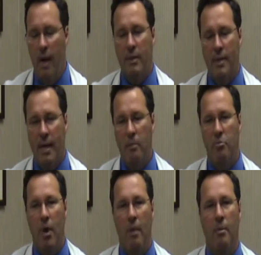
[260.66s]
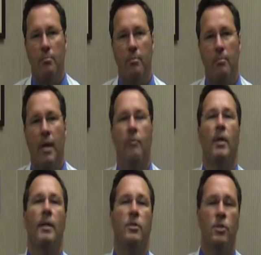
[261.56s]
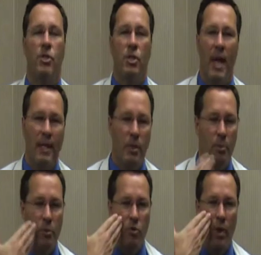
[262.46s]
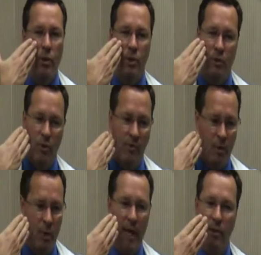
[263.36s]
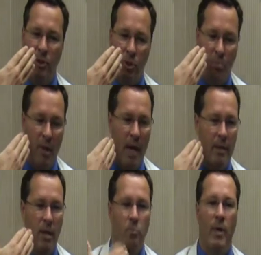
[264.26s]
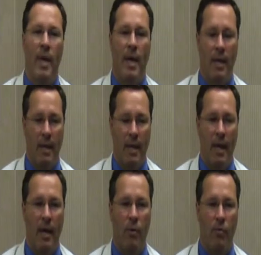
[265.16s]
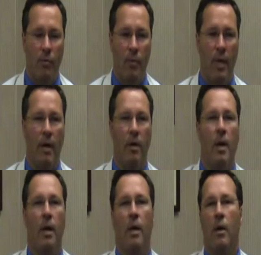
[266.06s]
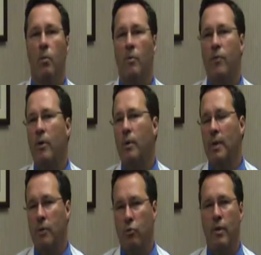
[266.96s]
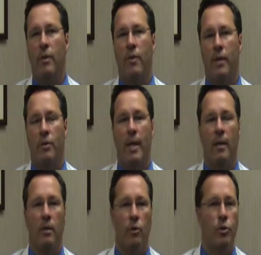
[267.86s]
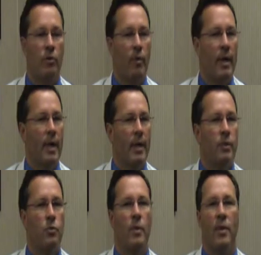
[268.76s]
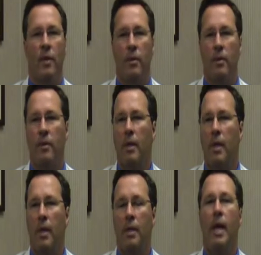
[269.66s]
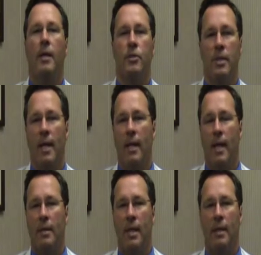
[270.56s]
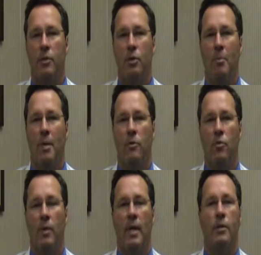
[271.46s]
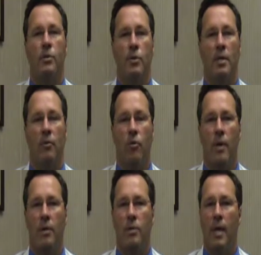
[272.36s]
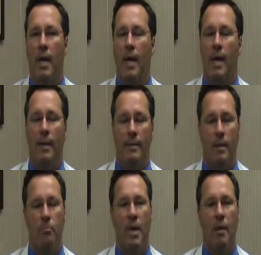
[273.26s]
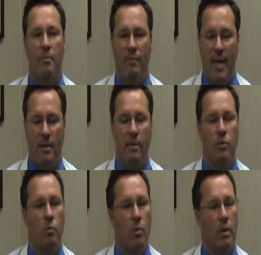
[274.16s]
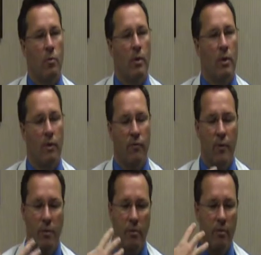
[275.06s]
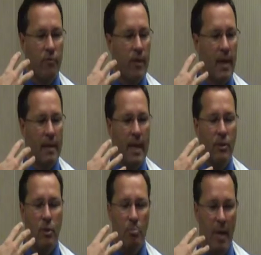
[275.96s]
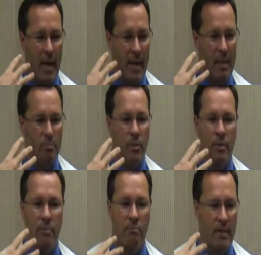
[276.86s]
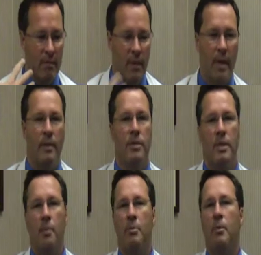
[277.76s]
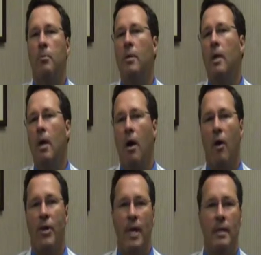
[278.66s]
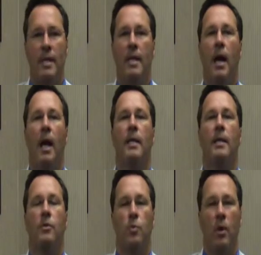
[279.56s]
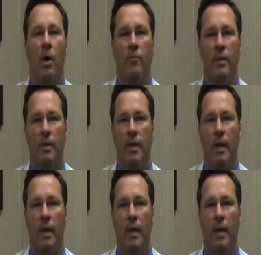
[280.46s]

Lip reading: A second problem can relate to sinus obstruction. So if the sinuses are blocked up, we can't get any air through there. We frequently treat things like allergic rhinitis with either non-sedating antihistamines or nasal steroids. And sometimes, if that doesn't work, we'll look further and find nasal polyps or deviated septum. And our ENT colleagues will often